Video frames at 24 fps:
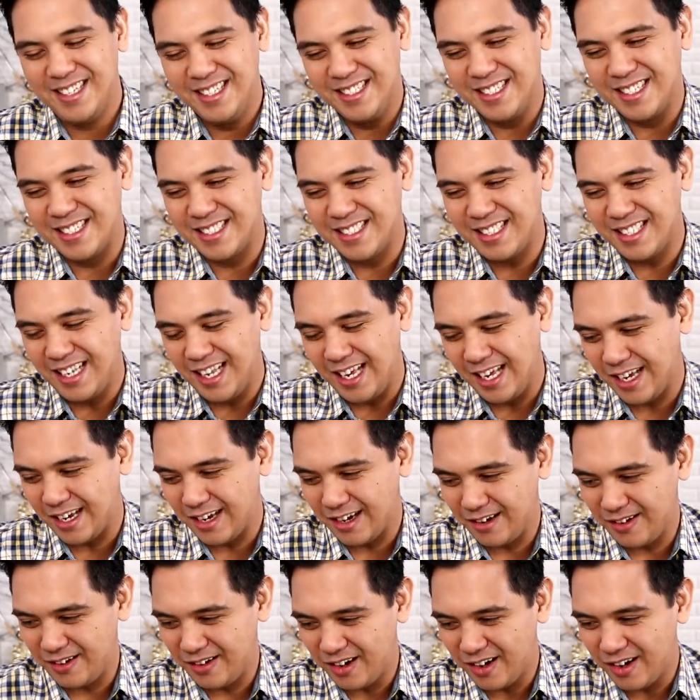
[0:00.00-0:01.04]
Just like
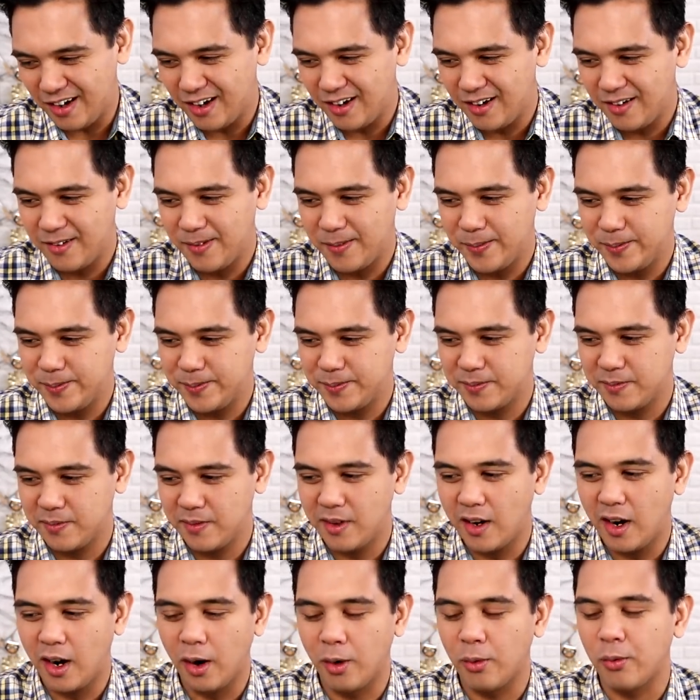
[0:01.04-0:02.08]

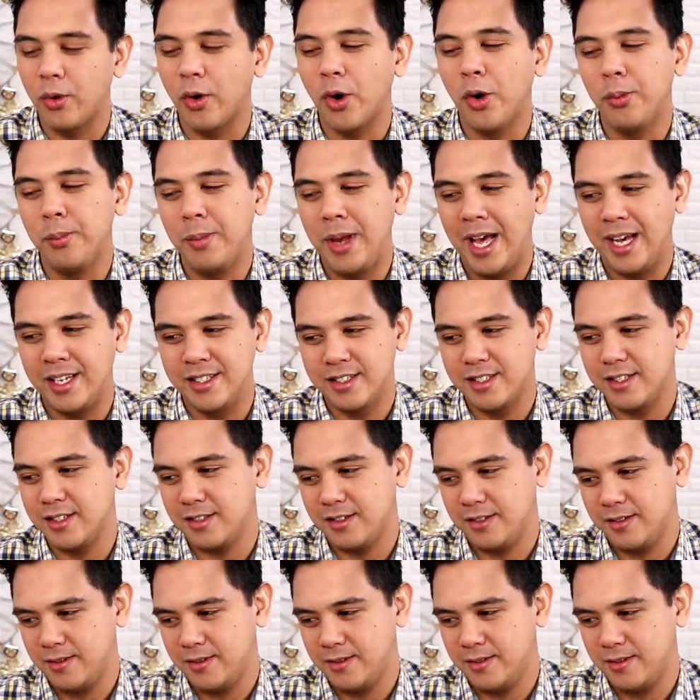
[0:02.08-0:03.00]
our romance.